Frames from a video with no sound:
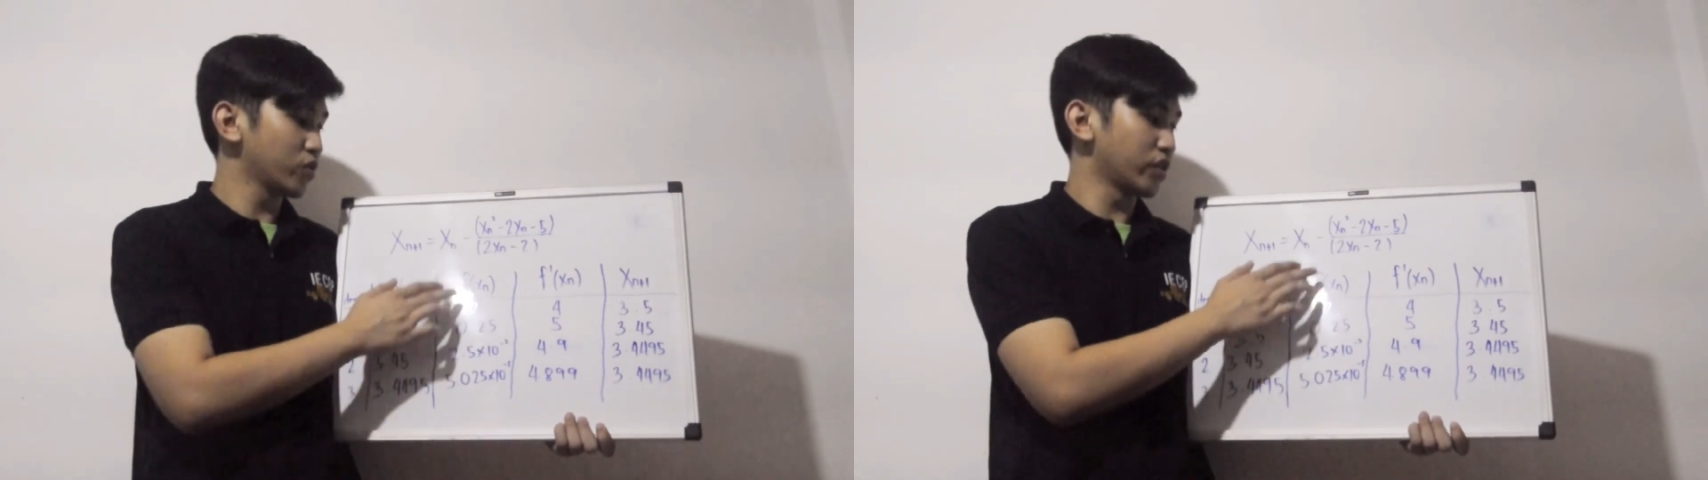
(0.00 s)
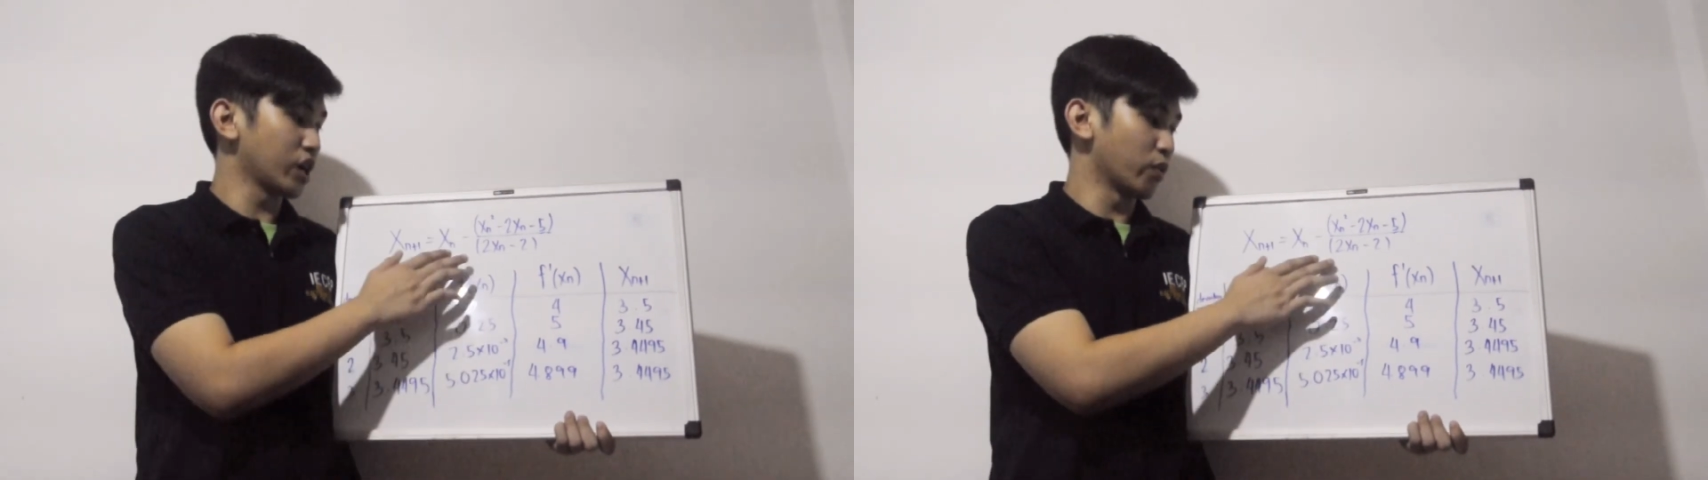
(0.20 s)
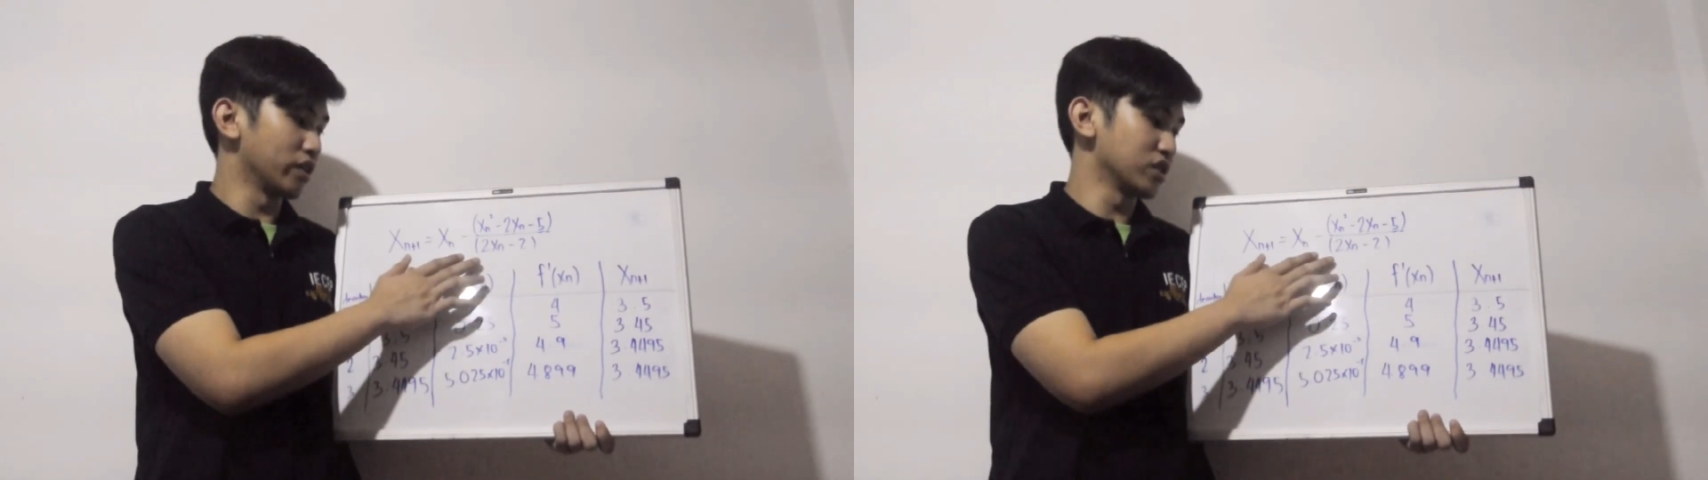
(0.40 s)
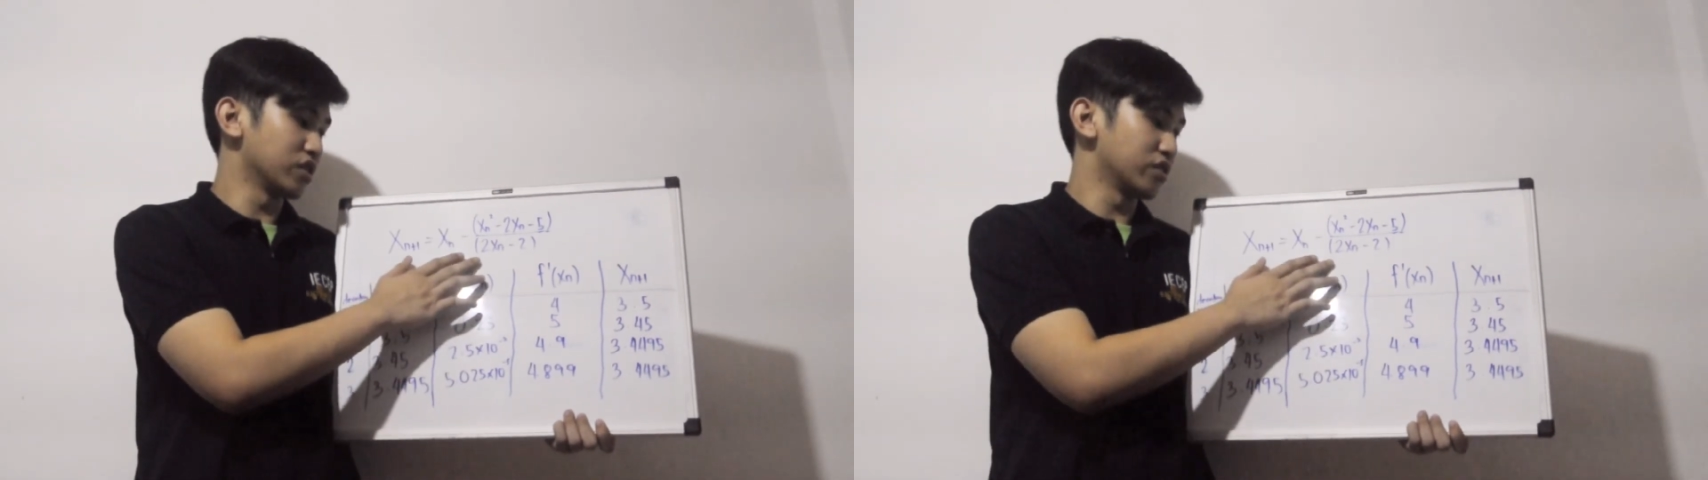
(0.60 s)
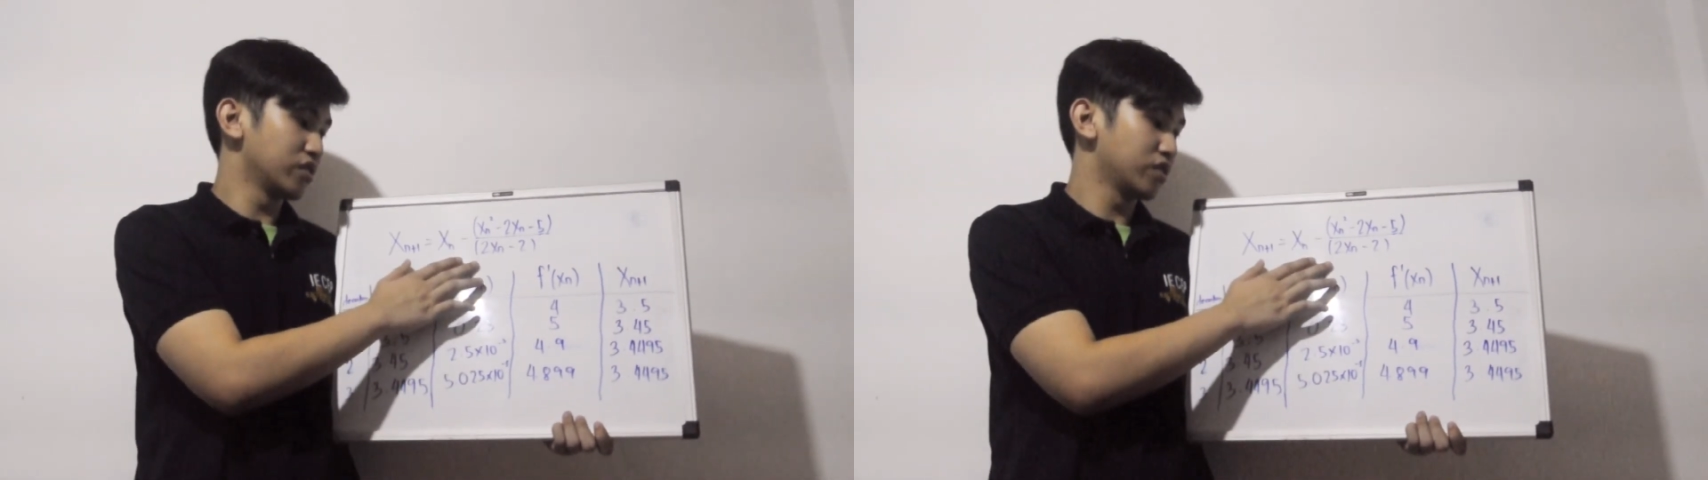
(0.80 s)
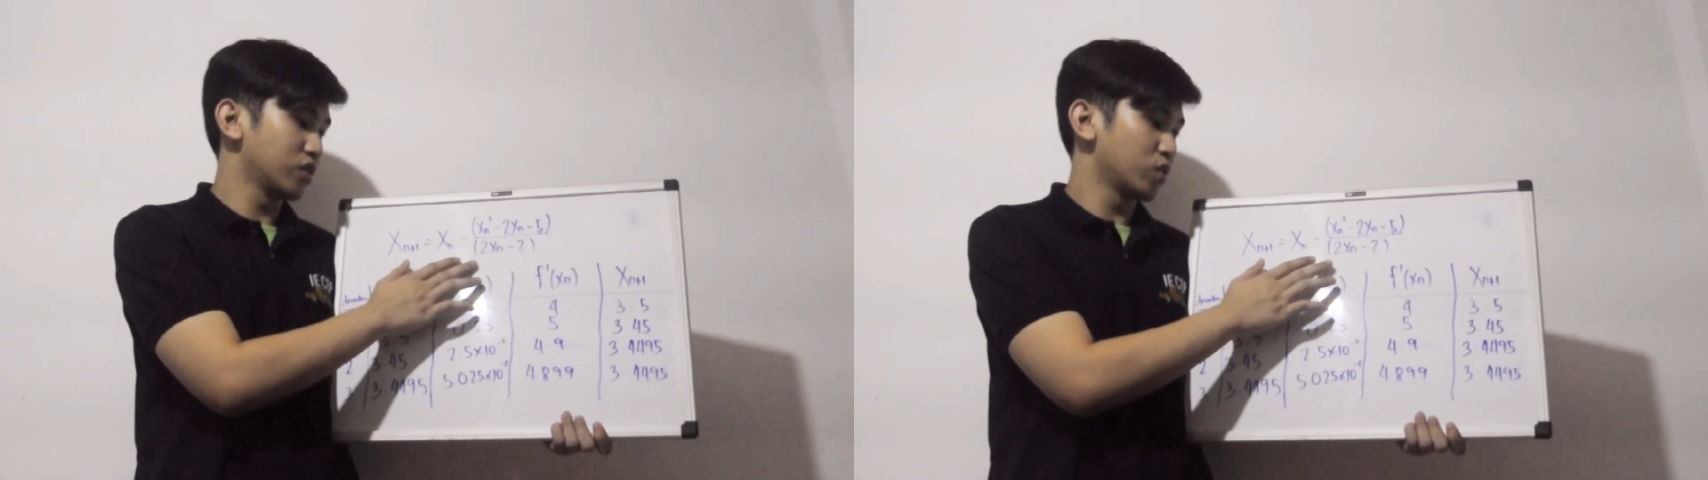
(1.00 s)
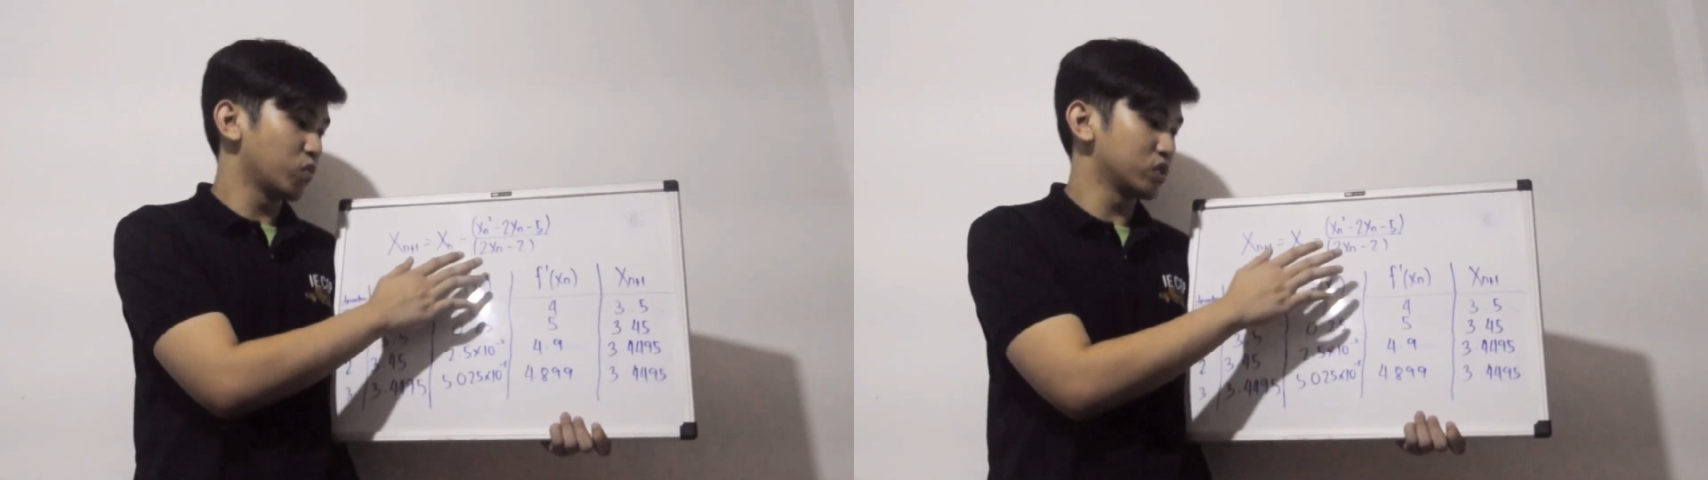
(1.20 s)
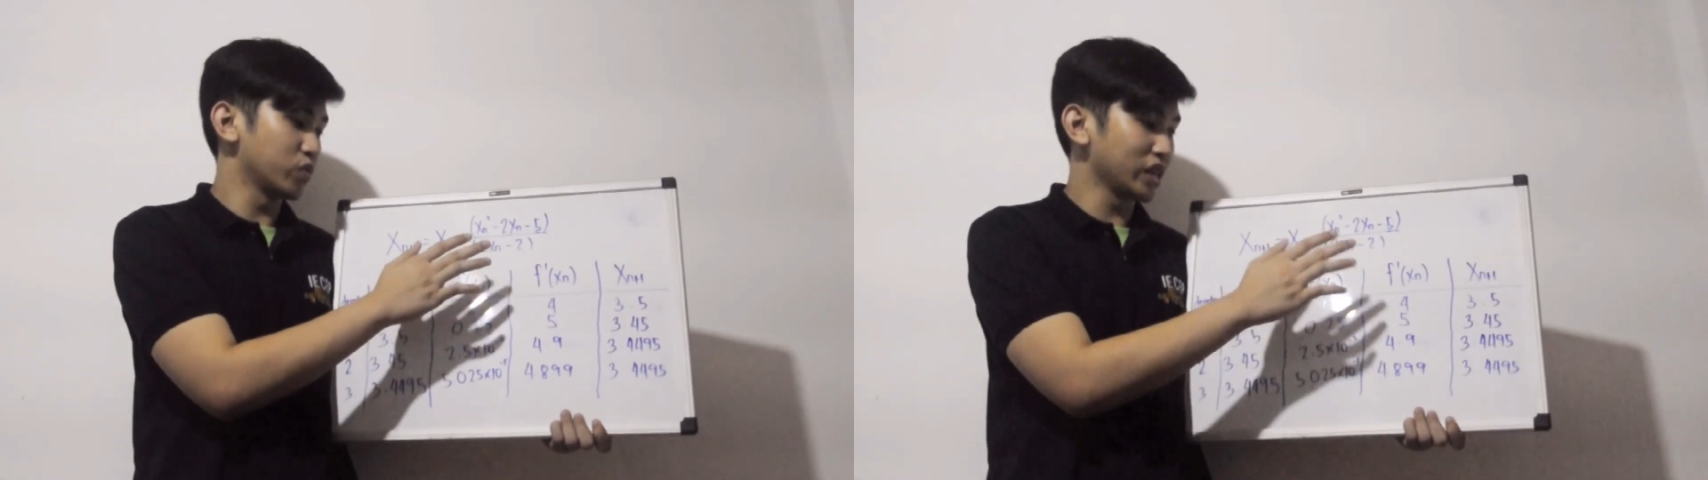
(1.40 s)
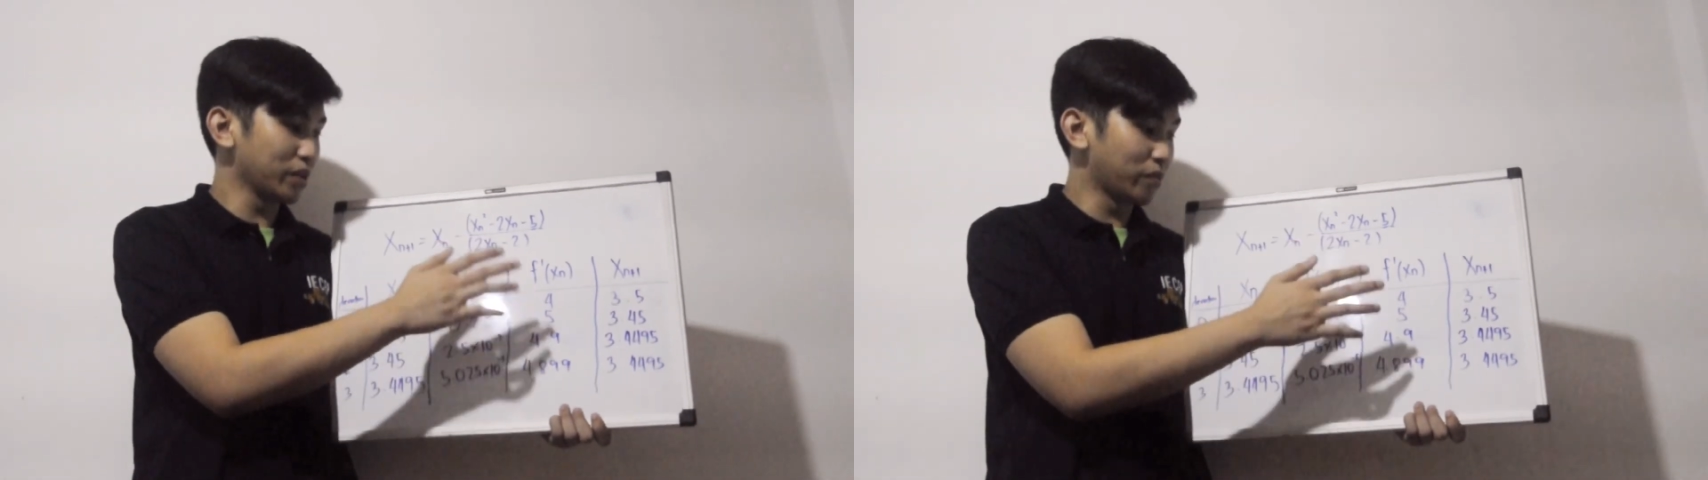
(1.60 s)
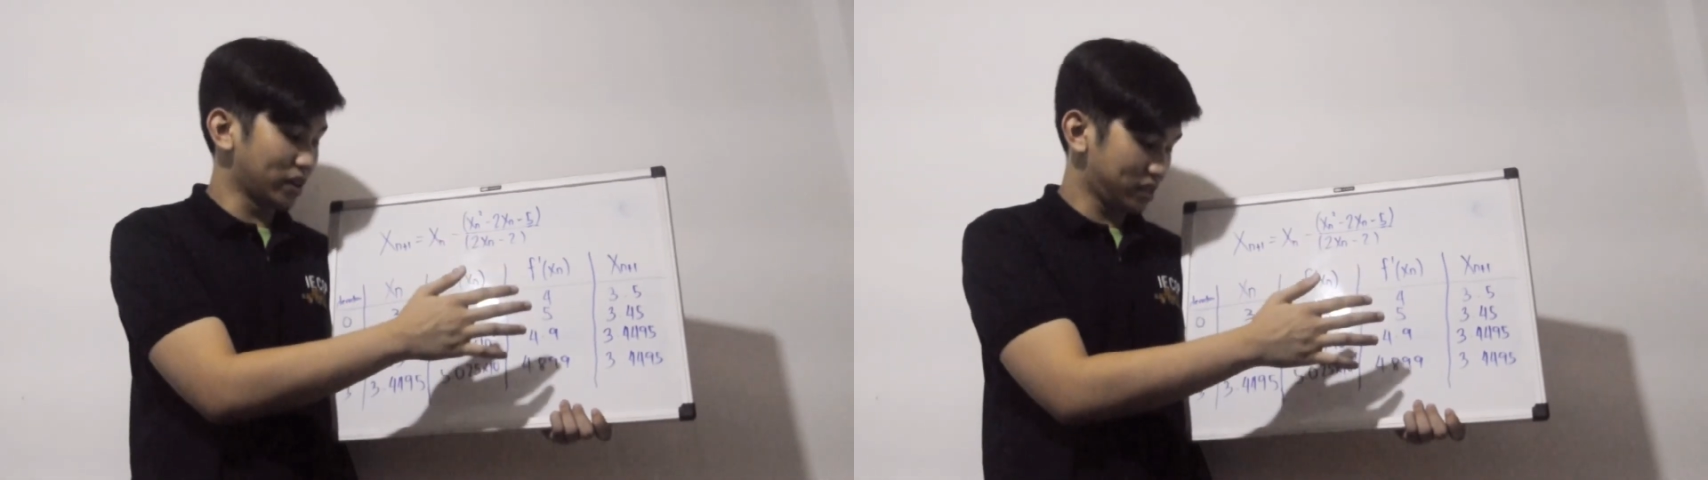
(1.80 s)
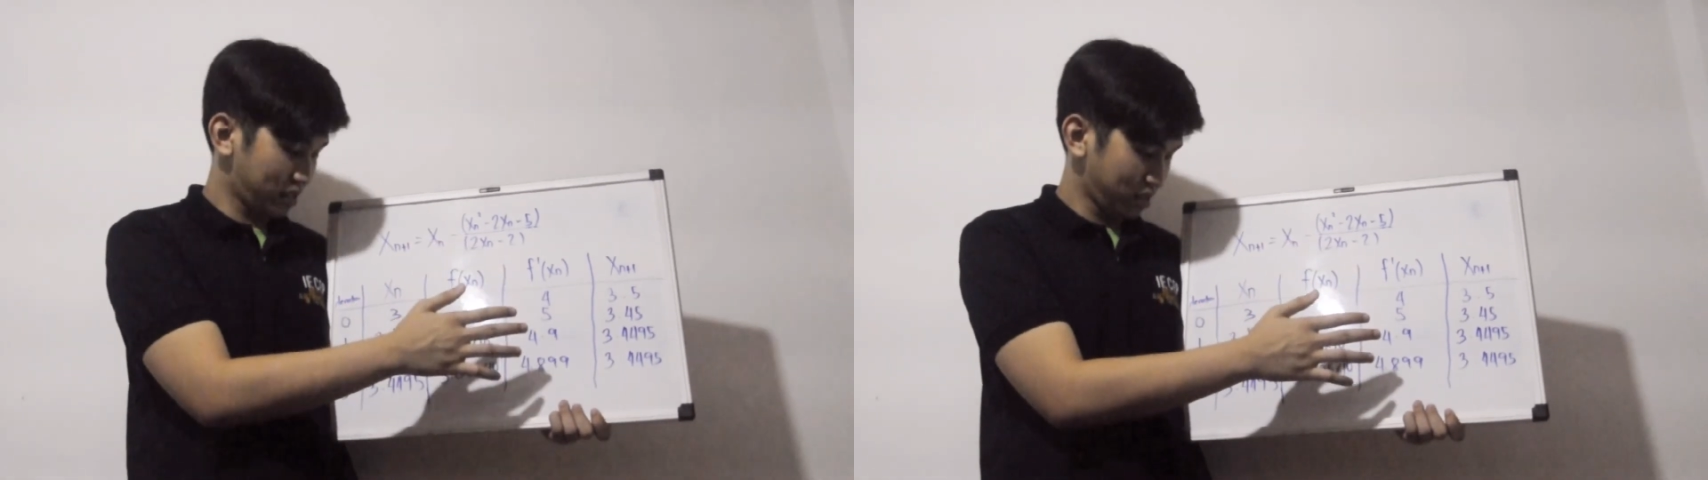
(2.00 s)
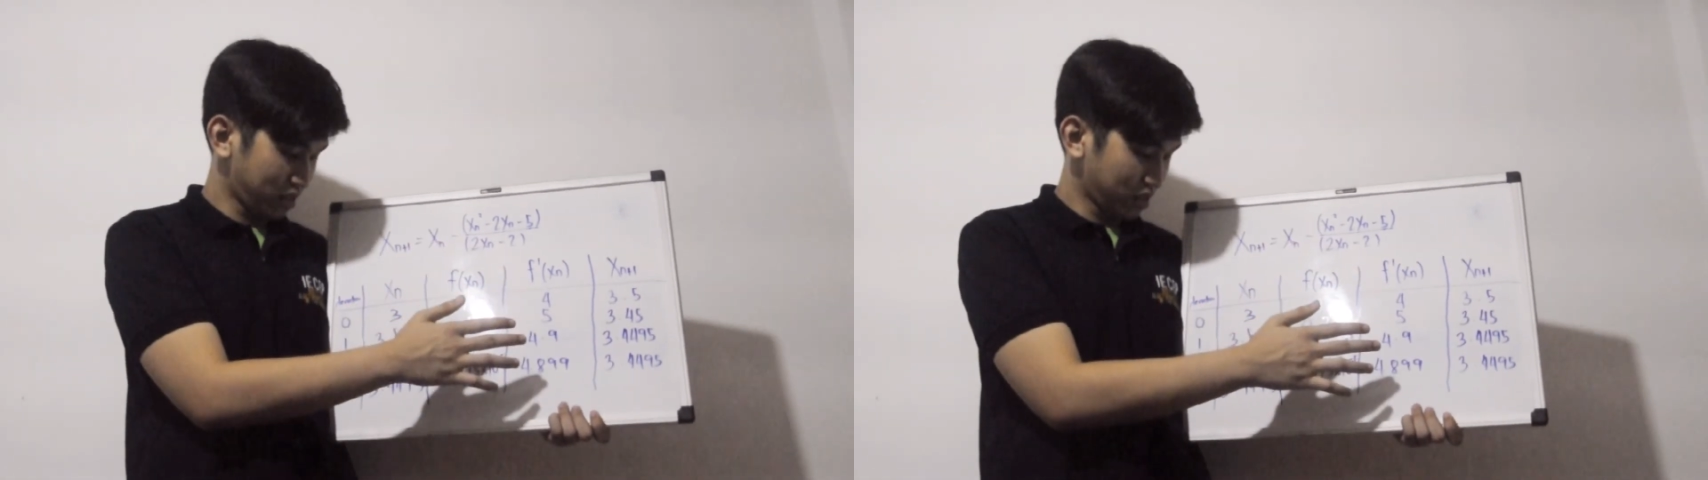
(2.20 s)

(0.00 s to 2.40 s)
to the equation, which will give us